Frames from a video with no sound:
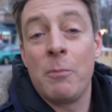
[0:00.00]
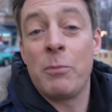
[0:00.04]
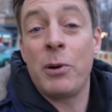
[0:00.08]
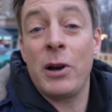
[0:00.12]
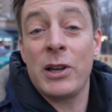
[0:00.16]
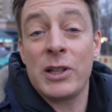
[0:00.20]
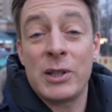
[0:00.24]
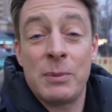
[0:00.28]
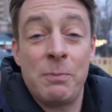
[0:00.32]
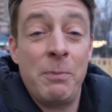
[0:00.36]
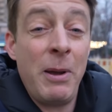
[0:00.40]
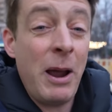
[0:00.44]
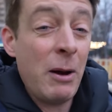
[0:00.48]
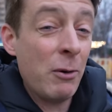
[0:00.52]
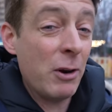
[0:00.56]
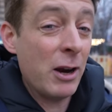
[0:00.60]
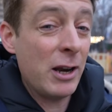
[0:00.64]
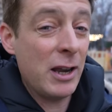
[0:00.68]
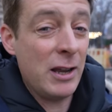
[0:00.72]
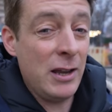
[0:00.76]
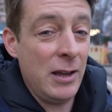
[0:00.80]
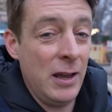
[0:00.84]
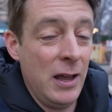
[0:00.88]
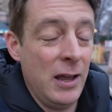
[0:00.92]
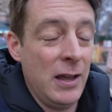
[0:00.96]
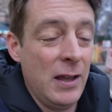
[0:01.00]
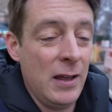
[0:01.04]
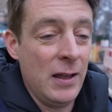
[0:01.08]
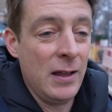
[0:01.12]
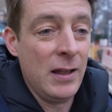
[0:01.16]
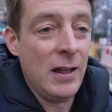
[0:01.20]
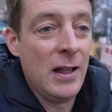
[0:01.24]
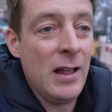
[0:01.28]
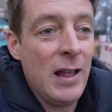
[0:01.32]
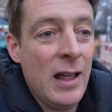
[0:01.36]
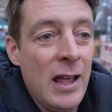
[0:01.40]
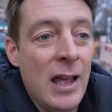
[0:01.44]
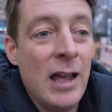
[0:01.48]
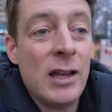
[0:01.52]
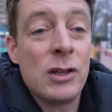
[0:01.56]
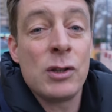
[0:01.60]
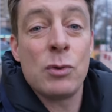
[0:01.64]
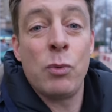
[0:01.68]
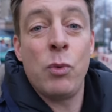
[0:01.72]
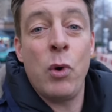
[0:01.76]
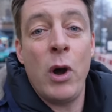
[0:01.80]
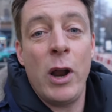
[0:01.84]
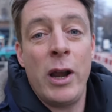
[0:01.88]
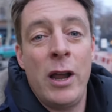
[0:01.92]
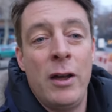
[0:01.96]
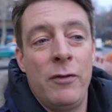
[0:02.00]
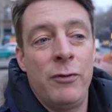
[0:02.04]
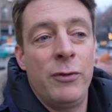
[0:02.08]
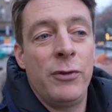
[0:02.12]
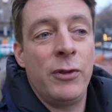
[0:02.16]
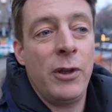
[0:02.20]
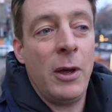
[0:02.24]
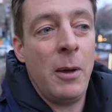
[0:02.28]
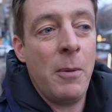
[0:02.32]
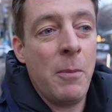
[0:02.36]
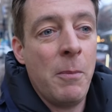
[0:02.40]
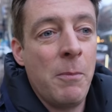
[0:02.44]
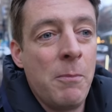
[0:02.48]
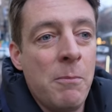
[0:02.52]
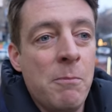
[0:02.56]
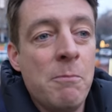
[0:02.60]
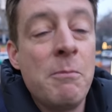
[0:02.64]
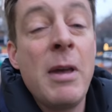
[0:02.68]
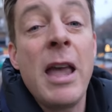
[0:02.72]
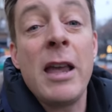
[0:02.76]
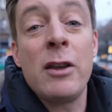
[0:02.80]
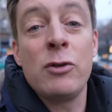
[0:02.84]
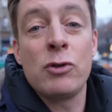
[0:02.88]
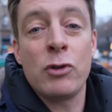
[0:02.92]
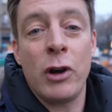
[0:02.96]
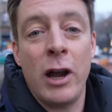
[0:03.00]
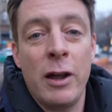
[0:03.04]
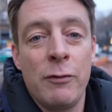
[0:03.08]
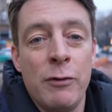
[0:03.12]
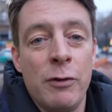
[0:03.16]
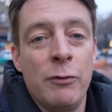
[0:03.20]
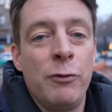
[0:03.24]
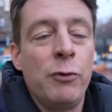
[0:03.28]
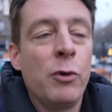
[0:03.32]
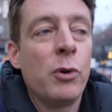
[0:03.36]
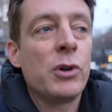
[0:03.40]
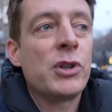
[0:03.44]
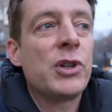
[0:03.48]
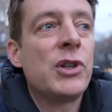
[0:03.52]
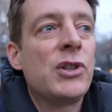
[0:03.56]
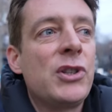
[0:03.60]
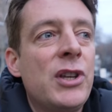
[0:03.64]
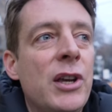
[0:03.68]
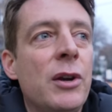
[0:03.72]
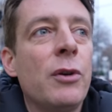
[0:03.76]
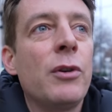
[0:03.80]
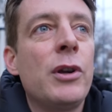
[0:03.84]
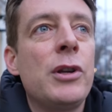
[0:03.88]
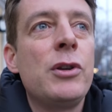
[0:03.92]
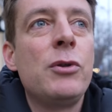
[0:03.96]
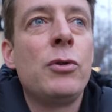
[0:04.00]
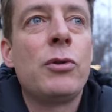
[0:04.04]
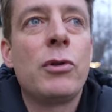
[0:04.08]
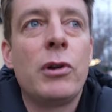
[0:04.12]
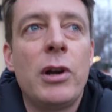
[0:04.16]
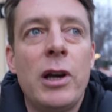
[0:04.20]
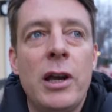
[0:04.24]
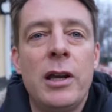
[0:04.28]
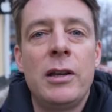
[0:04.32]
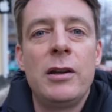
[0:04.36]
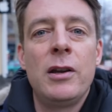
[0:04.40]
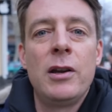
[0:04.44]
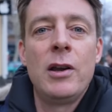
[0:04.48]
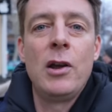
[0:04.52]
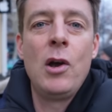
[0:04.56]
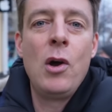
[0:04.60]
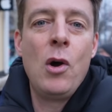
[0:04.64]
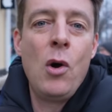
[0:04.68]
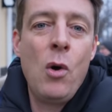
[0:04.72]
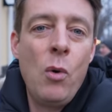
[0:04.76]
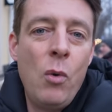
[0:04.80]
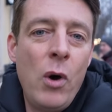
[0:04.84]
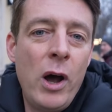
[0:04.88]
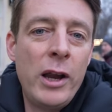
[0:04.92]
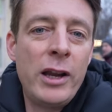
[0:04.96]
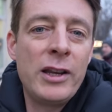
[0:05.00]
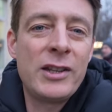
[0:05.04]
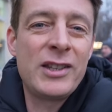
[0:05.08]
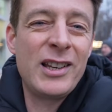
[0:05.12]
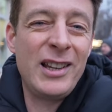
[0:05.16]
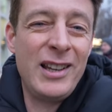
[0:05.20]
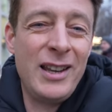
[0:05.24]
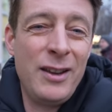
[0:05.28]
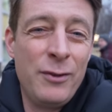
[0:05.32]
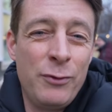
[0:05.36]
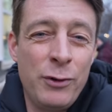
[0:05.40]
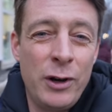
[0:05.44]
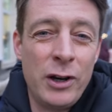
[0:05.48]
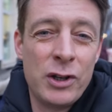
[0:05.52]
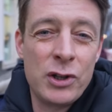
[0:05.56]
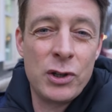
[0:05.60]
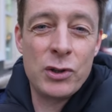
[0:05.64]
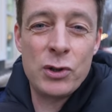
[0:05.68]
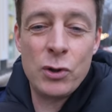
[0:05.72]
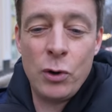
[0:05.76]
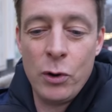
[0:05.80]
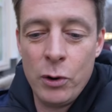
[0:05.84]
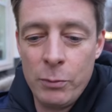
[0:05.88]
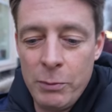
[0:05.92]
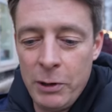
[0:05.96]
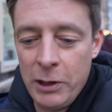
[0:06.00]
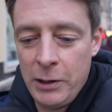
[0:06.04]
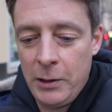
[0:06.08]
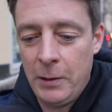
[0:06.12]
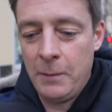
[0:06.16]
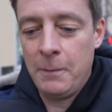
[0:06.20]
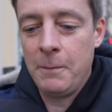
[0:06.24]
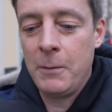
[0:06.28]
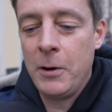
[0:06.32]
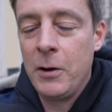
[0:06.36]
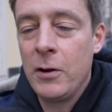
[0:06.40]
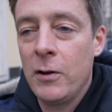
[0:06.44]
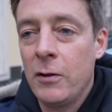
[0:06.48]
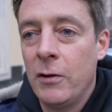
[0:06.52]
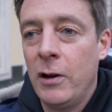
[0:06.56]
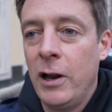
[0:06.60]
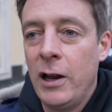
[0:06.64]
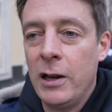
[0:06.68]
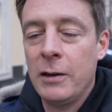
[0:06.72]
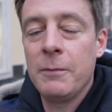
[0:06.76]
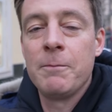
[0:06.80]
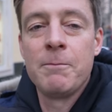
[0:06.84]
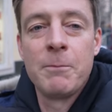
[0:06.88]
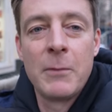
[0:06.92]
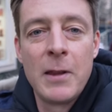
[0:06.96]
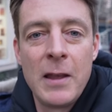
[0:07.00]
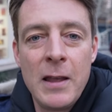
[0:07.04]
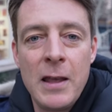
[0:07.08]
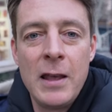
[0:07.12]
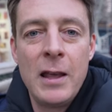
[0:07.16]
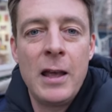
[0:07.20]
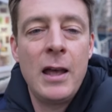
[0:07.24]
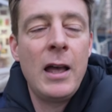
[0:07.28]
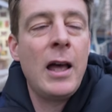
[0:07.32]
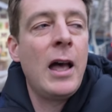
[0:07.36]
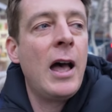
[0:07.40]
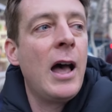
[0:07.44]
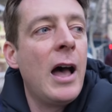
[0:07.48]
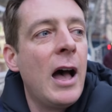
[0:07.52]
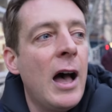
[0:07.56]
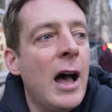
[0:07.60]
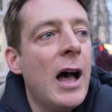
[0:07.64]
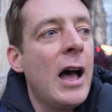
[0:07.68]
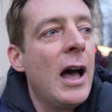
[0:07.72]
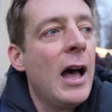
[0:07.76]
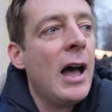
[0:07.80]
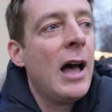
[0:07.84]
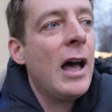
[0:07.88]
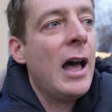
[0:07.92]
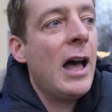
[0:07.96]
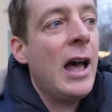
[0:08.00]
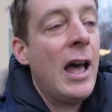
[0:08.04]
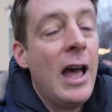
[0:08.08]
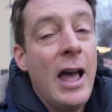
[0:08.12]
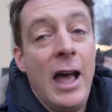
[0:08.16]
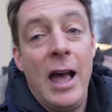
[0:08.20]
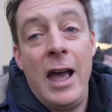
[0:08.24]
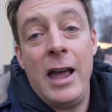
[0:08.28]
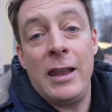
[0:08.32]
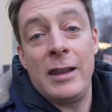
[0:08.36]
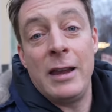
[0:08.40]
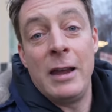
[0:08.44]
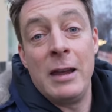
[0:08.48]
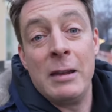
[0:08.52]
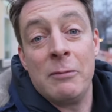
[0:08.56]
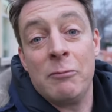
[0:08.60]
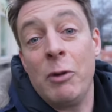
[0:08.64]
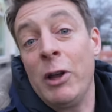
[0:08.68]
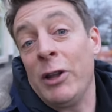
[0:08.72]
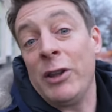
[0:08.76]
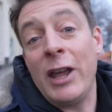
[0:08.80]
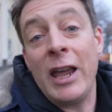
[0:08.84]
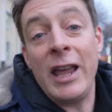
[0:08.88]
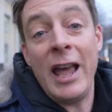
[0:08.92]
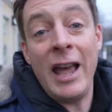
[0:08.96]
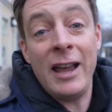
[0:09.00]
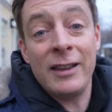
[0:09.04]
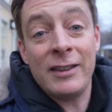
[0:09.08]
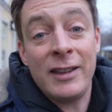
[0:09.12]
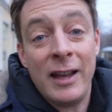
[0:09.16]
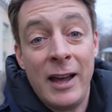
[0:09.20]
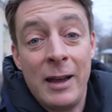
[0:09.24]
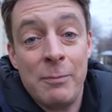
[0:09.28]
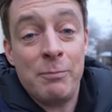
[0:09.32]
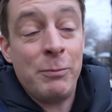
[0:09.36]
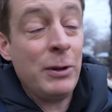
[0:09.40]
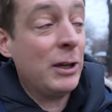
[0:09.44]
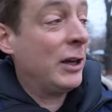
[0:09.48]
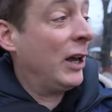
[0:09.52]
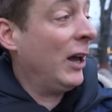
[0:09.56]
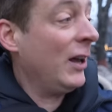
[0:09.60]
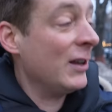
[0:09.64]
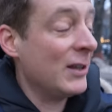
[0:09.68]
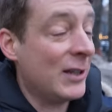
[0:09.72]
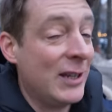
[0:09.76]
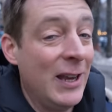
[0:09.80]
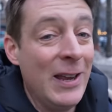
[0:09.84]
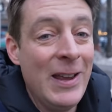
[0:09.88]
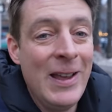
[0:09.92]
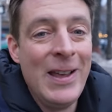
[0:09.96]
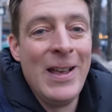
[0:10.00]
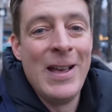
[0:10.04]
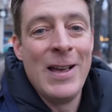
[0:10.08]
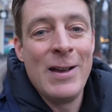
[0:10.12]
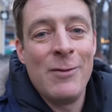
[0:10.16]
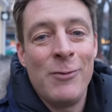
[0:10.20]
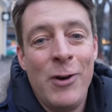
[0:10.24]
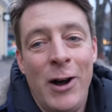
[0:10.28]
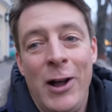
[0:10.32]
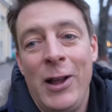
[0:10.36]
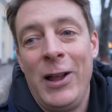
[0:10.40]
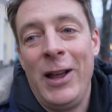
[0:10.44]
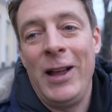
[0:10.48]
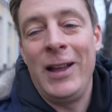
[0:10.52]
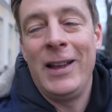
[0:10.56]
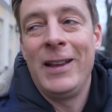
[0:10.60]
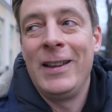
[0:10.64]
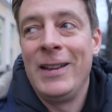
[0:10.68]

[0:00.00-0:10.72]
prosperity is one of the main driving forces here in Ukraine wanting to leave Russia's orbit, right? And, well, they hate that because, well,